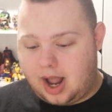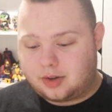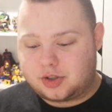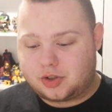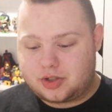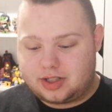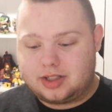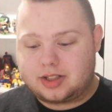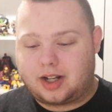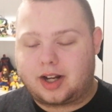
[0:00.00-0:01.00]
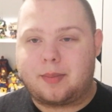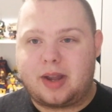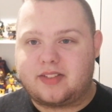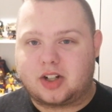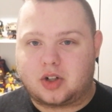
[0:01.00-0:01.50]
Hal Jordan look like a
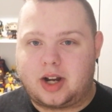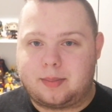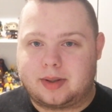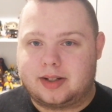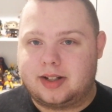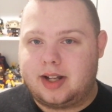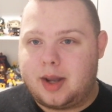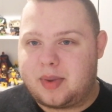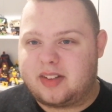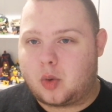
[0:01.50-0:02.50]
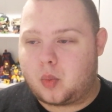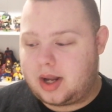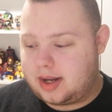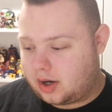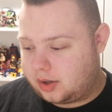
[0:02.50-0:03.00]
bit of a creep, a bit of a
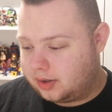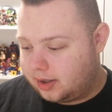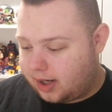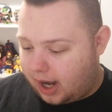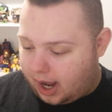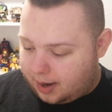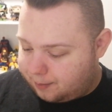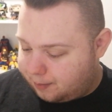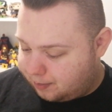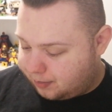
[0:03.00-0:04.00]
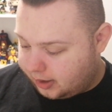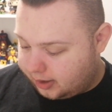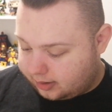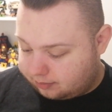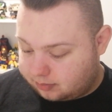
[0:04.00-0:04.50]
weirdo.
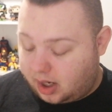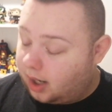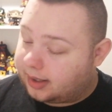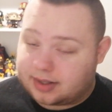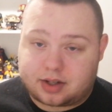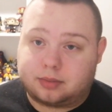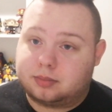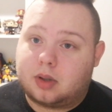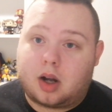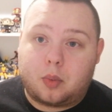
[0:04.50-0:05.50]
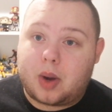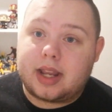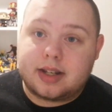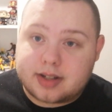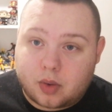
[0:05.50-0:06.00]
But I guess I'll
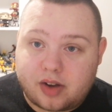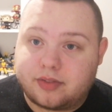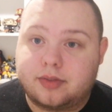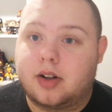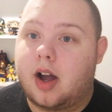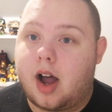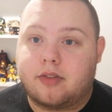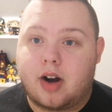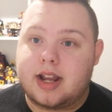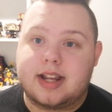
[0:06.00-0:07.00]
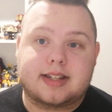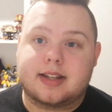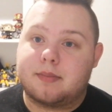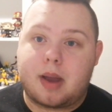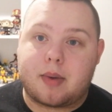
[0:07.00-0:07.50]
wait until I've read it
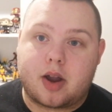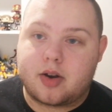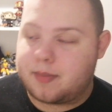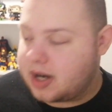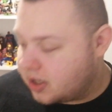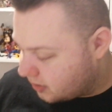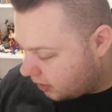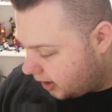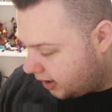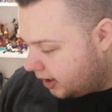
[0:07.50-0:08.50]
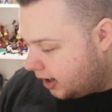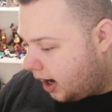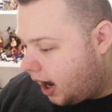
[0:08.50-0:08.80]
to make my own opinions on it.